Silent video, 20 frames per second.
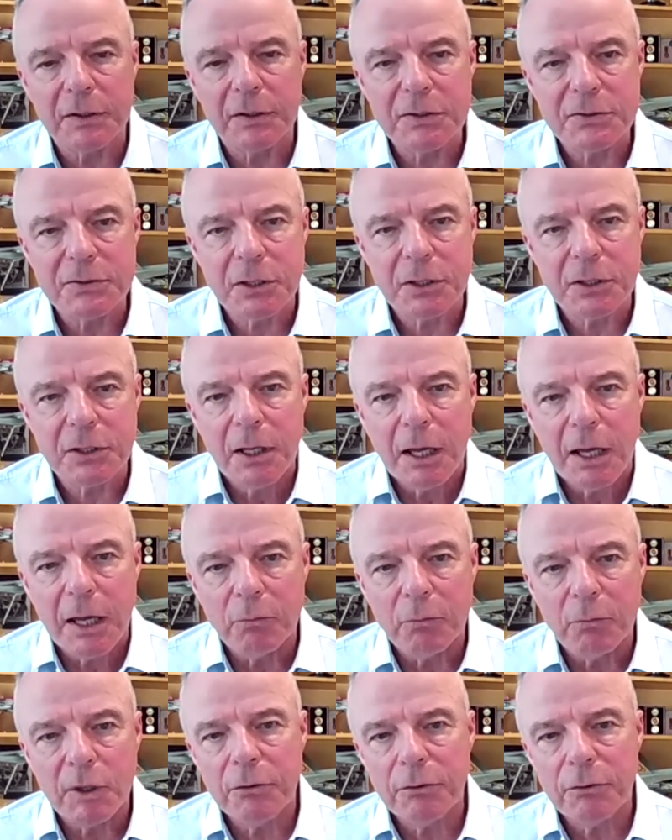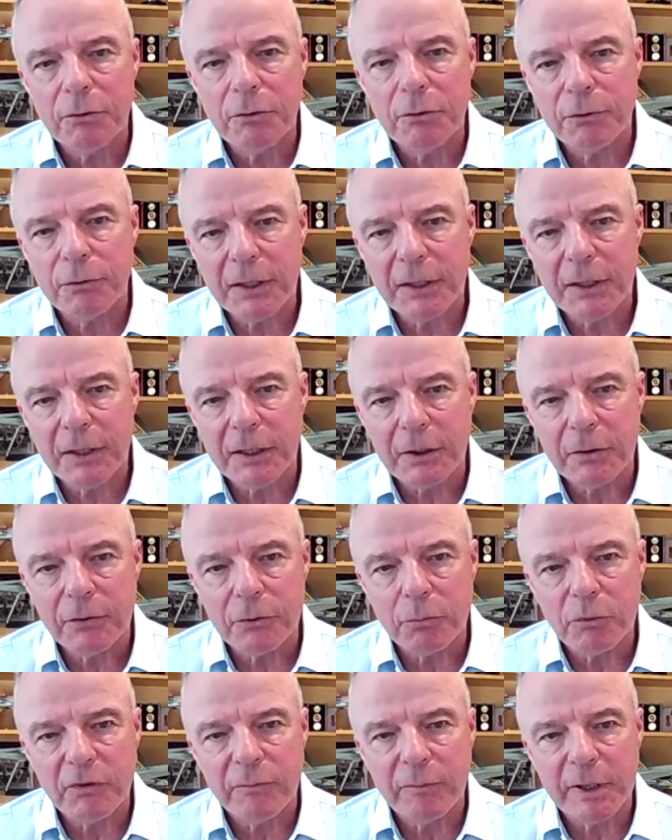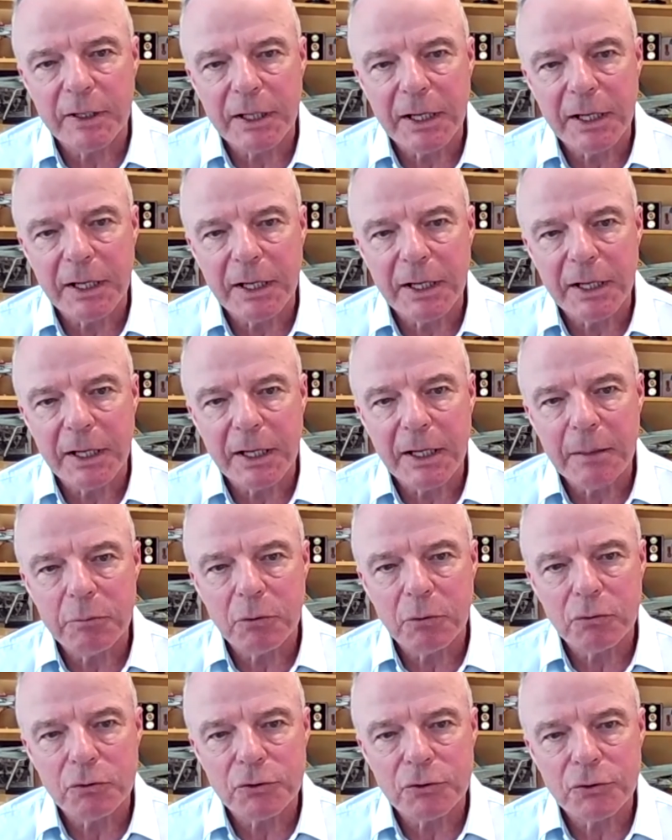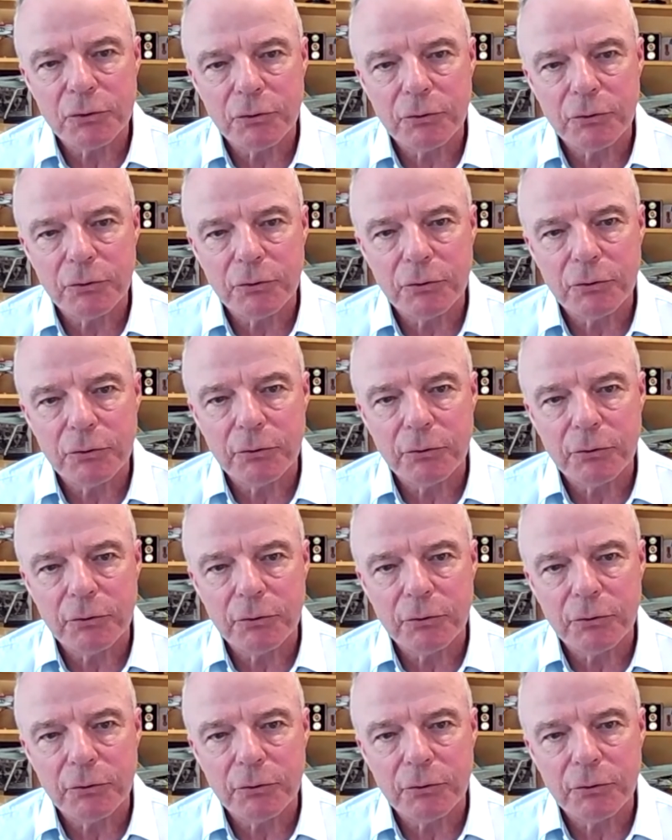And when you think that we've been able to, from